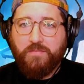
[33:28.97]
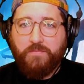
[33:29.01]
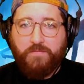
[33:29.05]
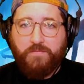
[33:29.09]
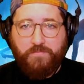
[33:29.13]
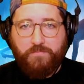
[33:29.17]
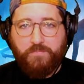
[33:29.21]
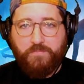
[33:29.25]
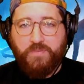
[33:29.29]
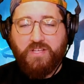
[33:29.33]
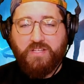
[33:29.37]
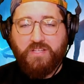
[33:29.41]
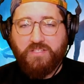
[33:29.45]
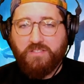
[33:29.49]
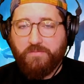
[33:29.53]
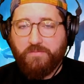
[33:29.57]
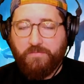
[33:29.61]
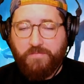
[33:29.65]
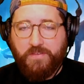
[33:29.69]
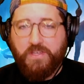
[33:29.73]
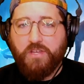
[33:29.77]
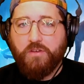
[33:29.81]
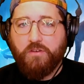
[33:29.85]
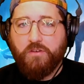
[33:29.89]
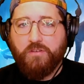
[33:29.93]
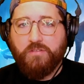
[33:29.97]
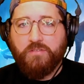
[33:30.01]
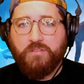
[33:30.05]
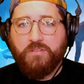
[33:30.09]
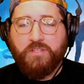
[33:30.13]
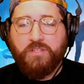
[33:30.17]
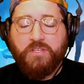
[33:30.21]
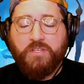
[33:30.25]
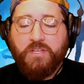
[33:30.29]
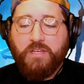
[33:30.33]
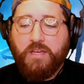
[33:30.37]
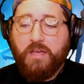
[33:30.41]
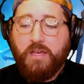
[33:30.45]
Because of fear.
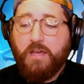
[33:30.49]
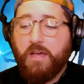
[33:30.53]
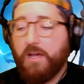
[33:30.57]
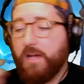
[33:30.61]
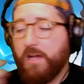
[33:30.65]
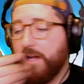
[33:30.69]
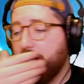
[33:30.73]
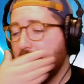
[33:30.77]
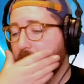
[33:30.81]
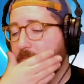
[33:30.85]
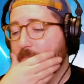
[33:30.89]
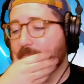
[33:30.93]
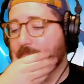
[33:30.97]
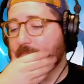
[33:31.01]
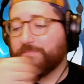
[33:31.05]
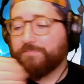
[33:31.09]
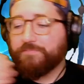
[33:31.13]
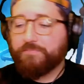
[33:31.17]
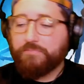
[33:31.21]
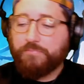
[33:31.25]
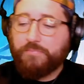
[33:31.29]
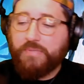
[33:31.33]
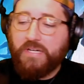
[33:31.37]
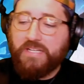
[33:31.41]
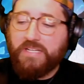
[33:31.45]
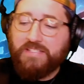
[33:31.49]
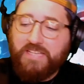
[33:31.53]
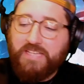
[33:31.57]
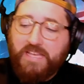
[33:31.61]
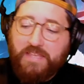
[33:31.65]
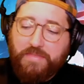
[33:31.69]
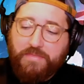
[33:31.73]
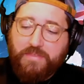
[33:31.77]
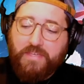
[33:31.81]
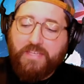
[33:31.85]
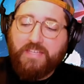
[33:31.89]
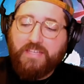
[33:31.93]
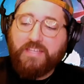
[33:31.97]
But I
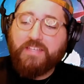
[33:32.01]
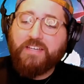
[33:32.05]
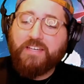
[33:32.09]
think